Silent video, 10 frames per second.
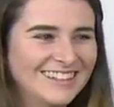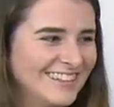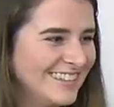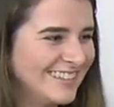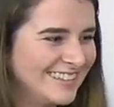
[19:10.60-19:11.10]

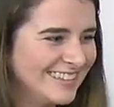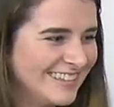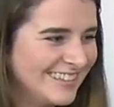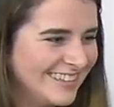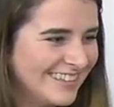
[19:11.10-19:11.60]

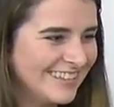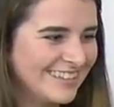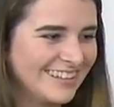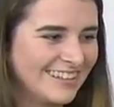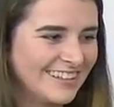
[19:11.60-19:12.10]

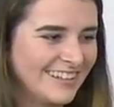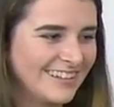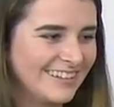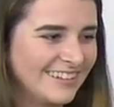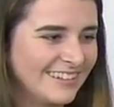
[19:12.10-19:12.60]

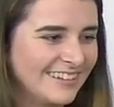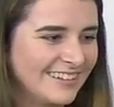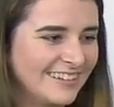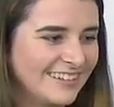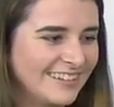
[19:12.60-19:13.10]

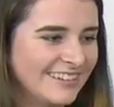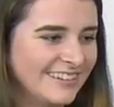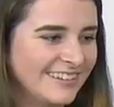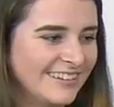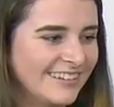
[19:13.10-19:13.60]

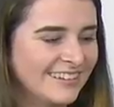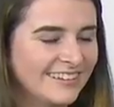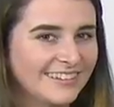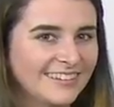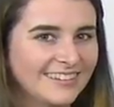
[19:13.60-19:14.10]

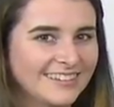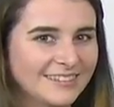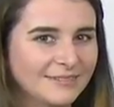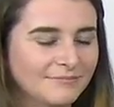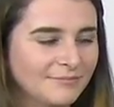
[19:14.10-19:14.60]

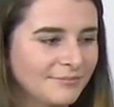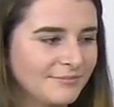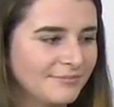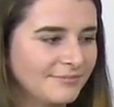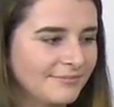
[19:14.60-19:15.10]

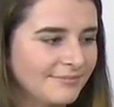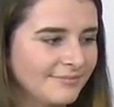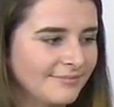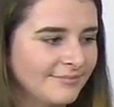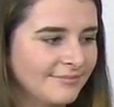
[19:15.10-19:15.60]

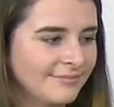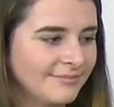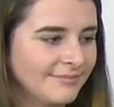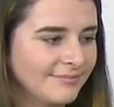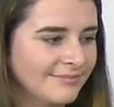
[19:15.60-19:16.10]

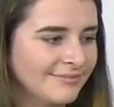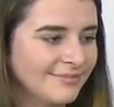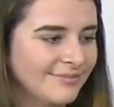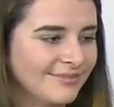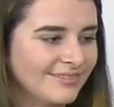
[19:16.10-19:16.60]

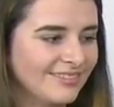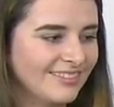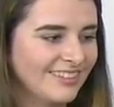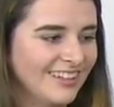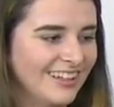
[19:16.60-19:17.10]

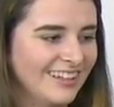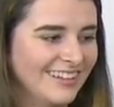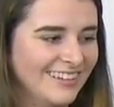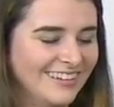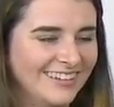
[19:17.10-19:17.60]

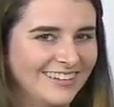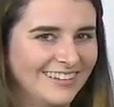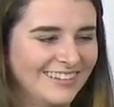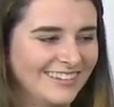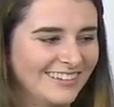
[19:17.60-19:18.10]

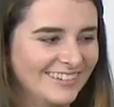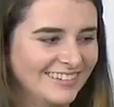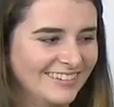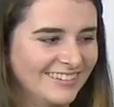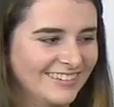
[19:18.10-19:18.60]
(silent)